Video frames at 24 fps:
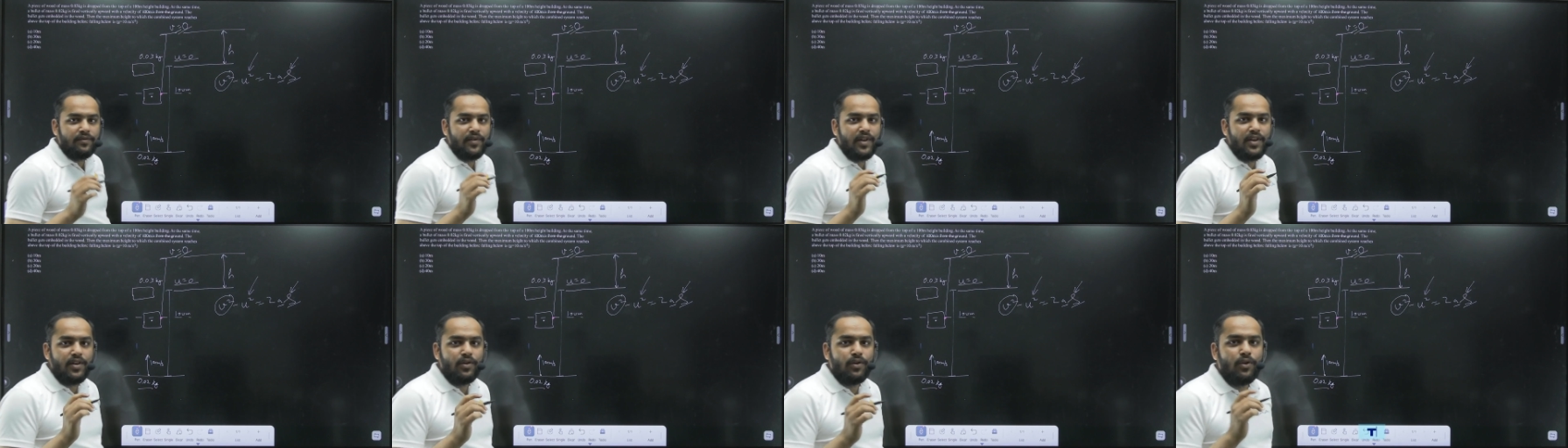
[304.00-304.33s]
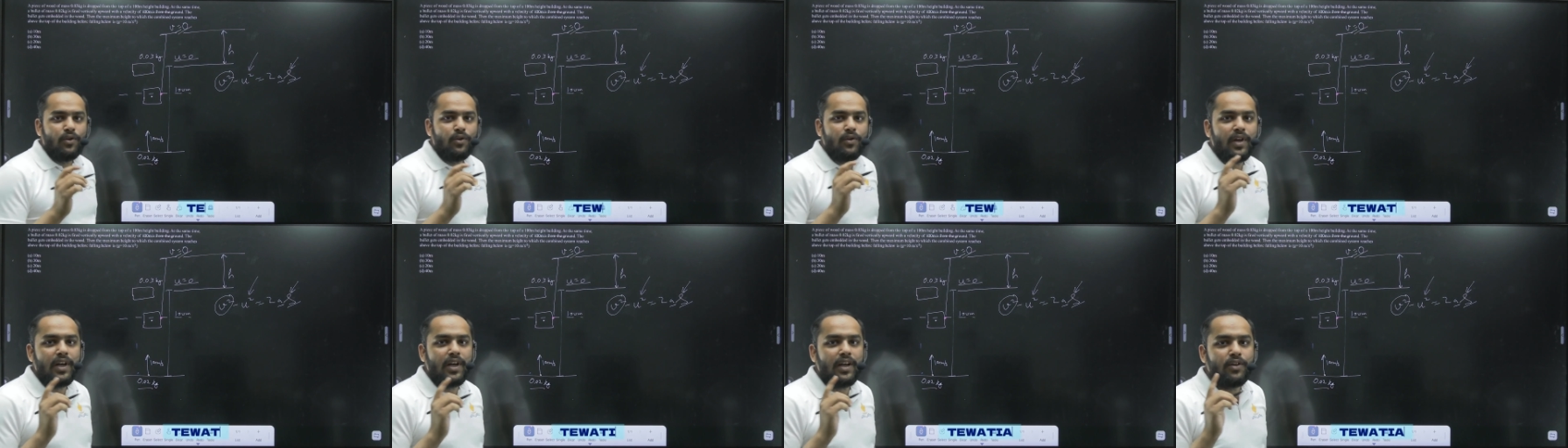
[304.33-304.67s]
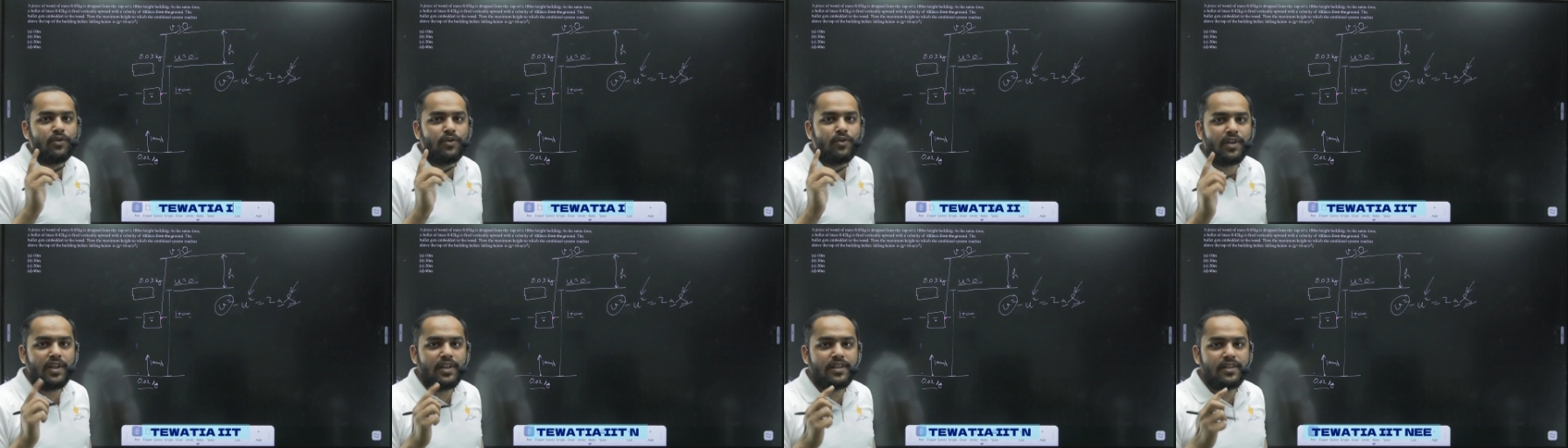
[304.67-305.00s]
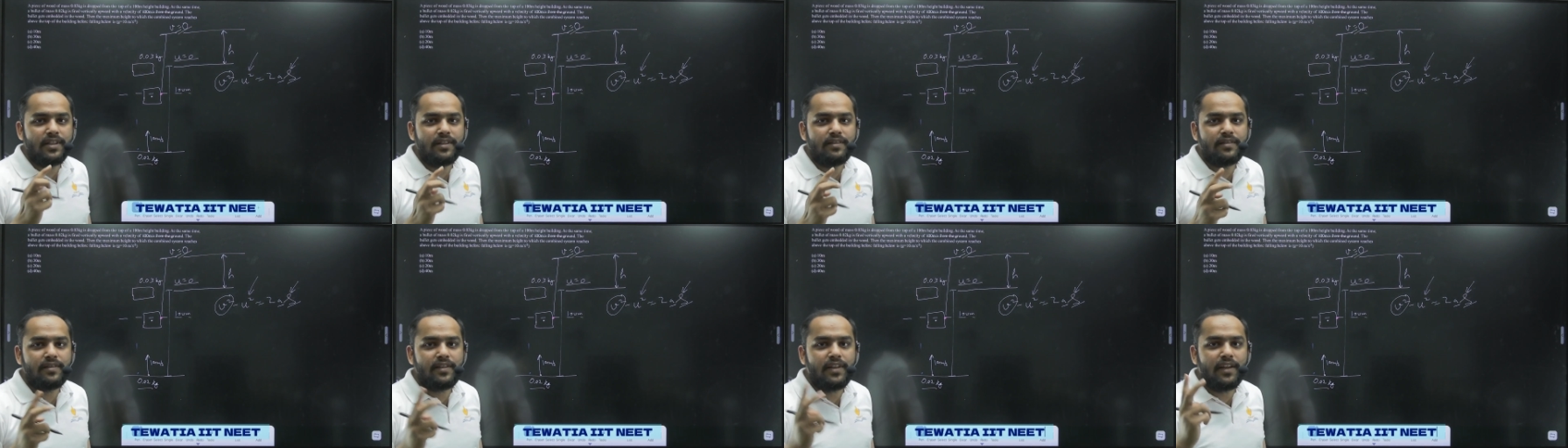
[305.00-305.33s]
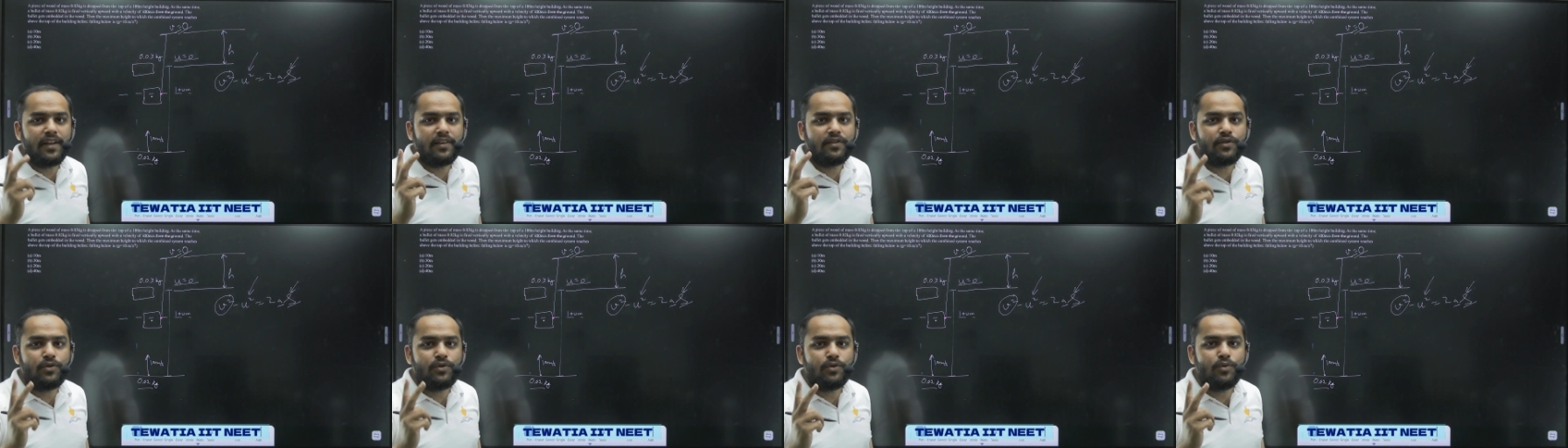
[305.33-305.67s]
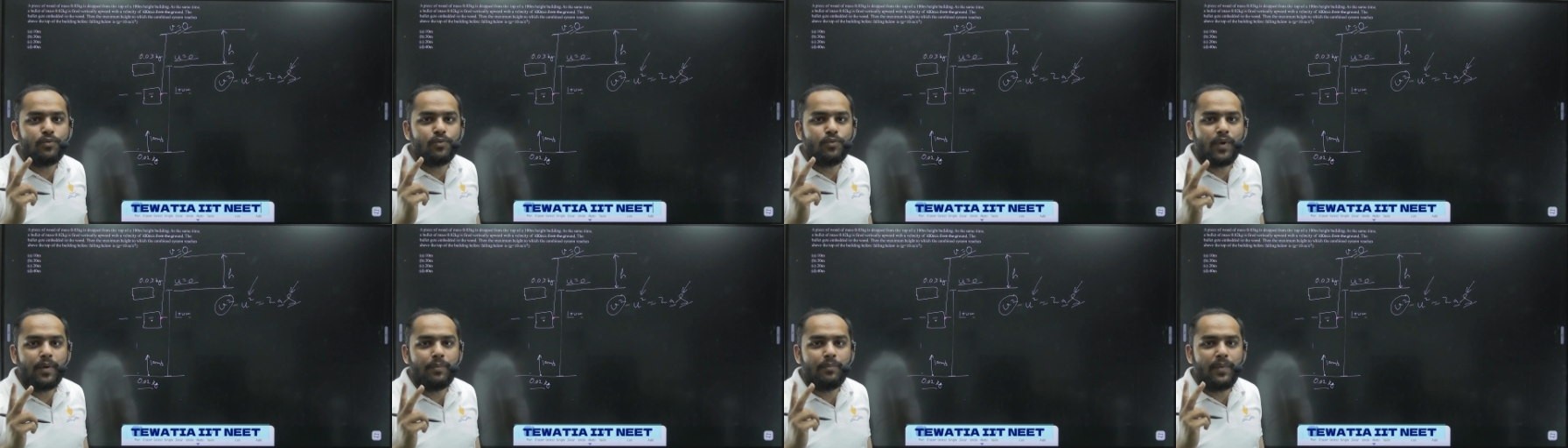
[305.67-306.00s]
know in collisions, there's
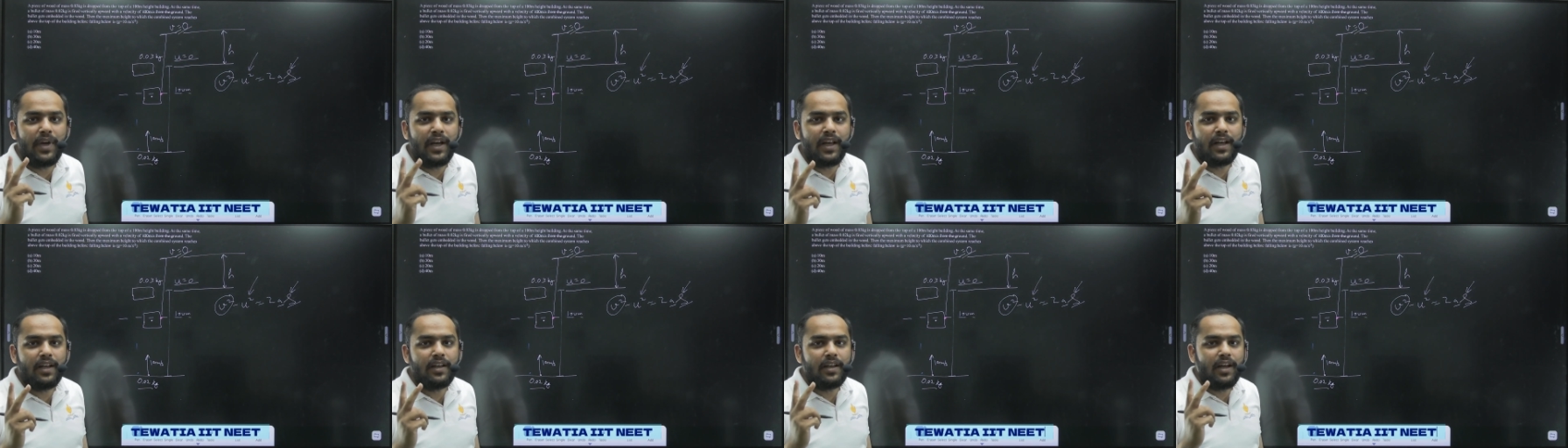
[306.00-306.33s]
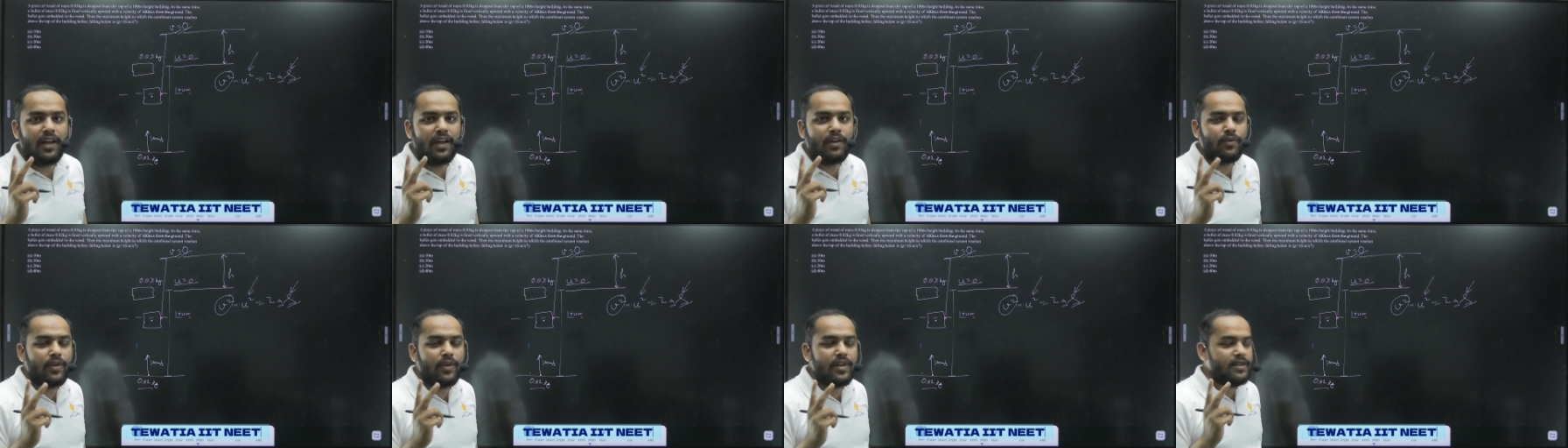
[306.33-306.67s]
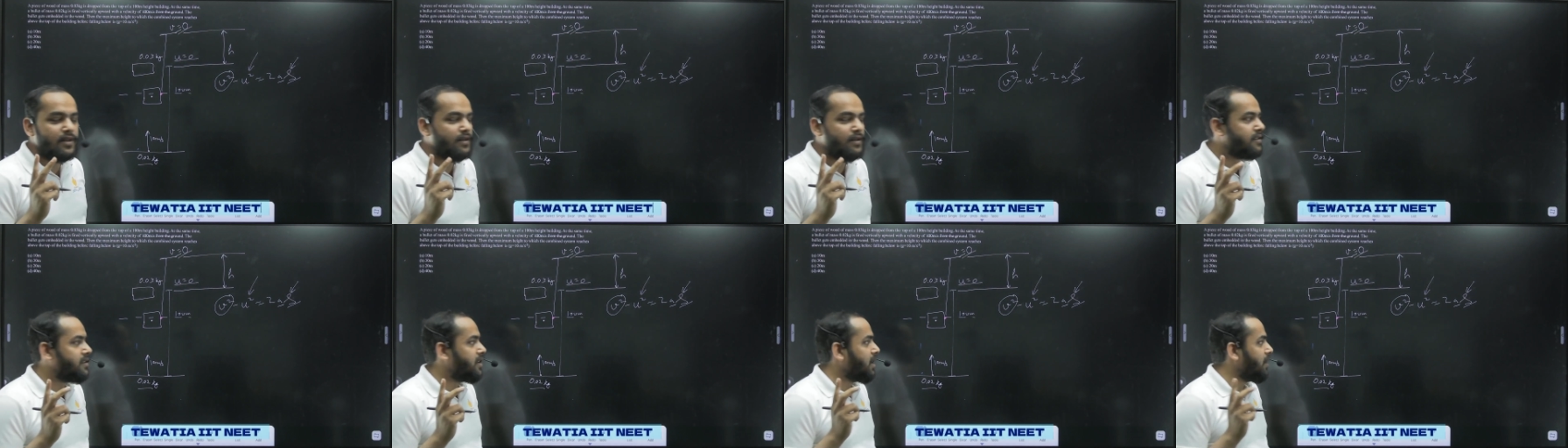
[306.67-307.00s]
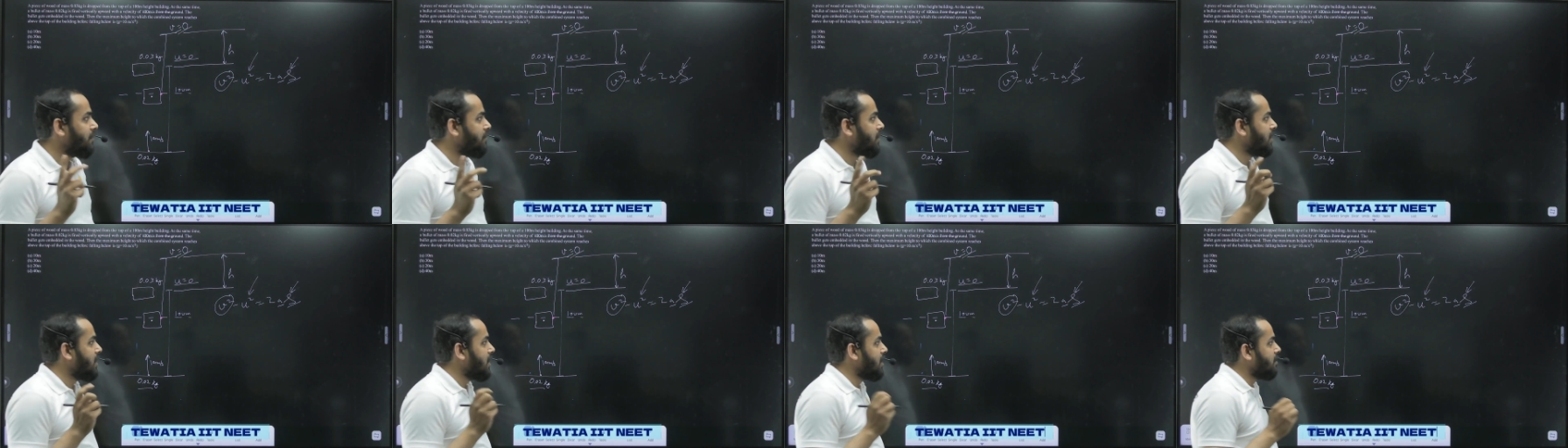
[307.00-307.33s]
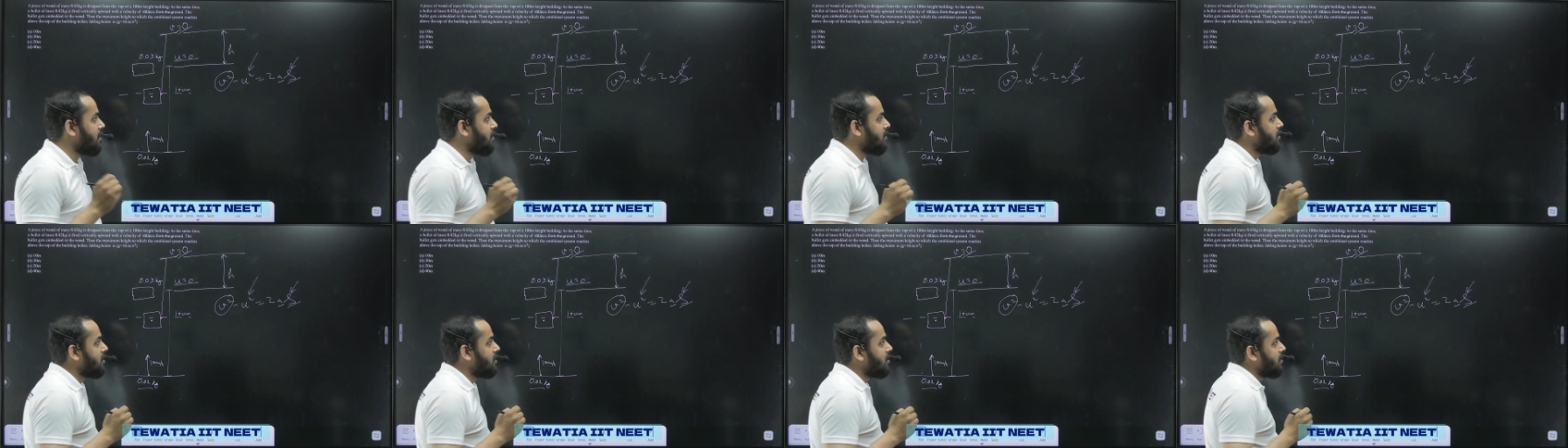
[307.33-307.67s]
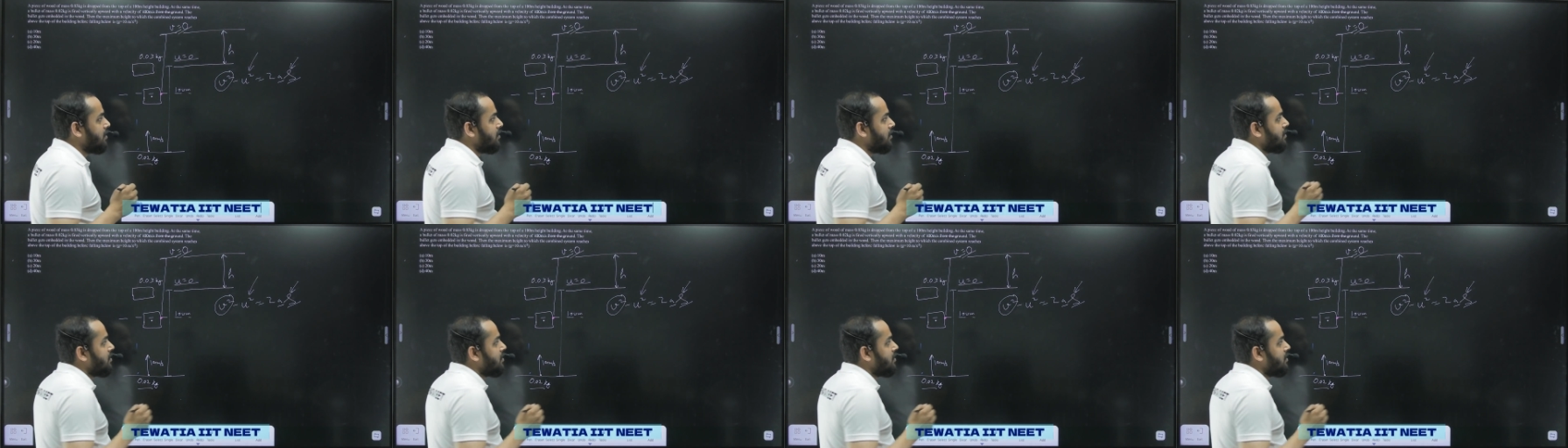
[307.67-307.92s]
two main equations that we can uh,